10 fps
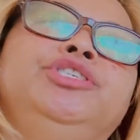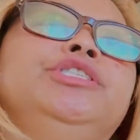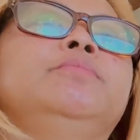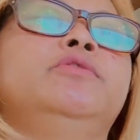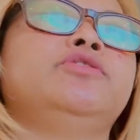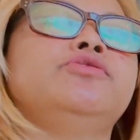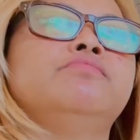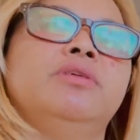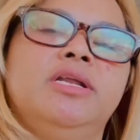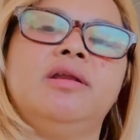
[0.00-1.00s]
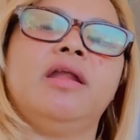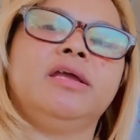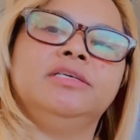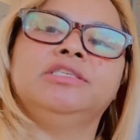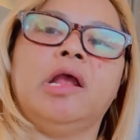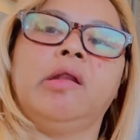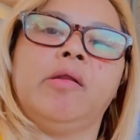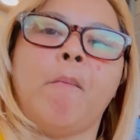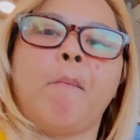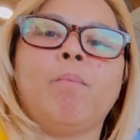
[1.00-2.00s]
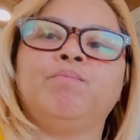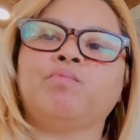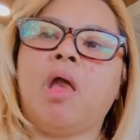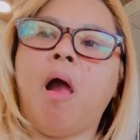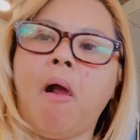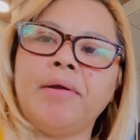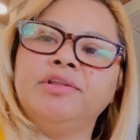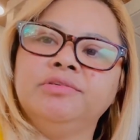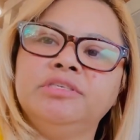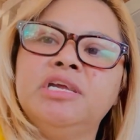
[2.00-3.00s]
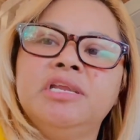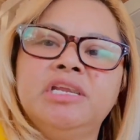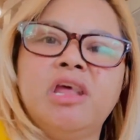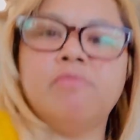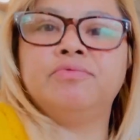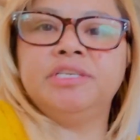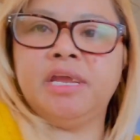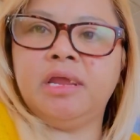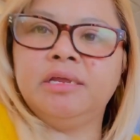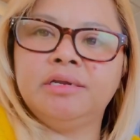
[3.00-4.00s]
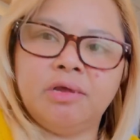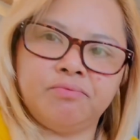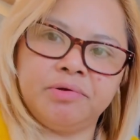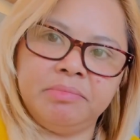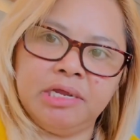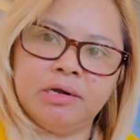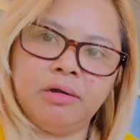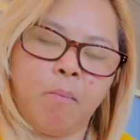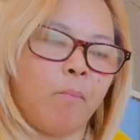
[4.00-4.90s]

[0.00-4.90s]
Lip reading: cheese person, but like I said, I don't eat it every day and every meal.